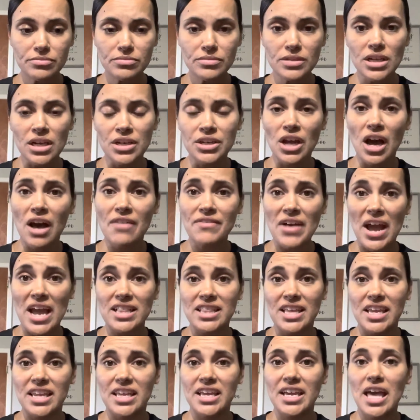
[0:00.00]
not
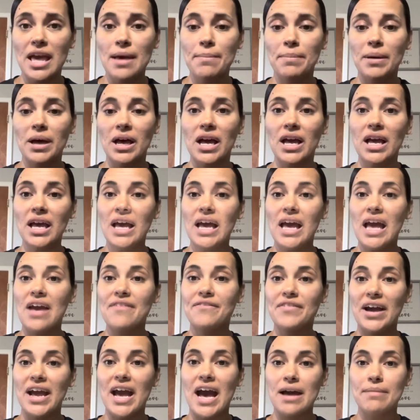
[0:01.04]
violating HIPAA, if
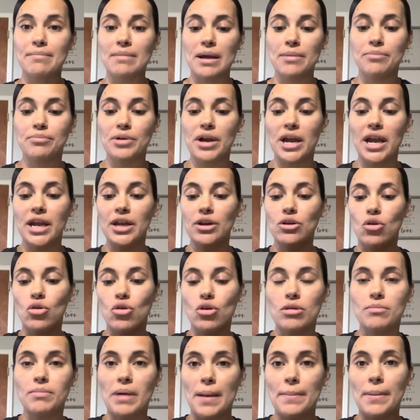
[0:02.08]
I had my brain
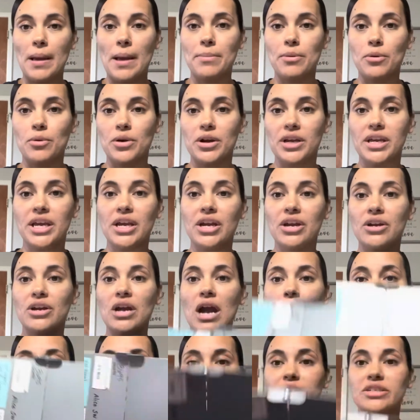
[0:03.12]
or my paperwork here, I
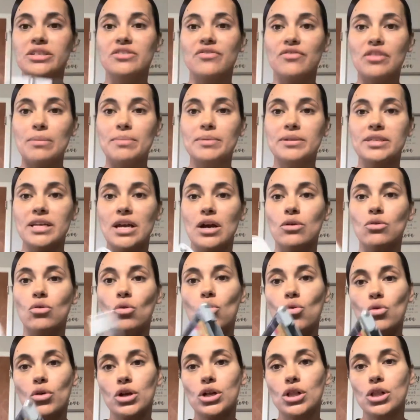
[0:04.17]
would always flip it down
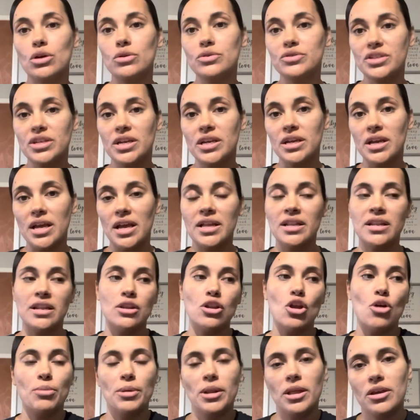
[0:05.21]
or close it, and
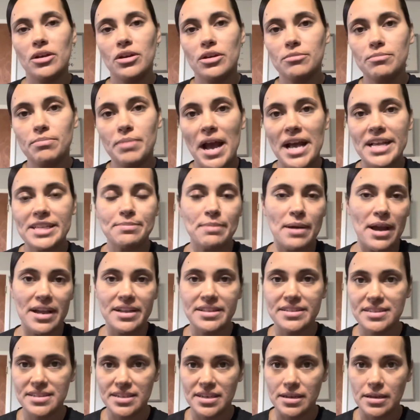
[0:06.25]
nobody could pass by and
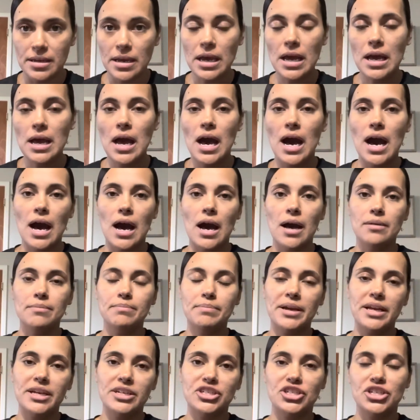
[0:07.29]
see
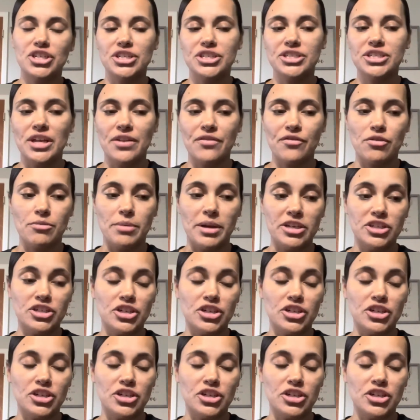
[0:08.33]
patient information.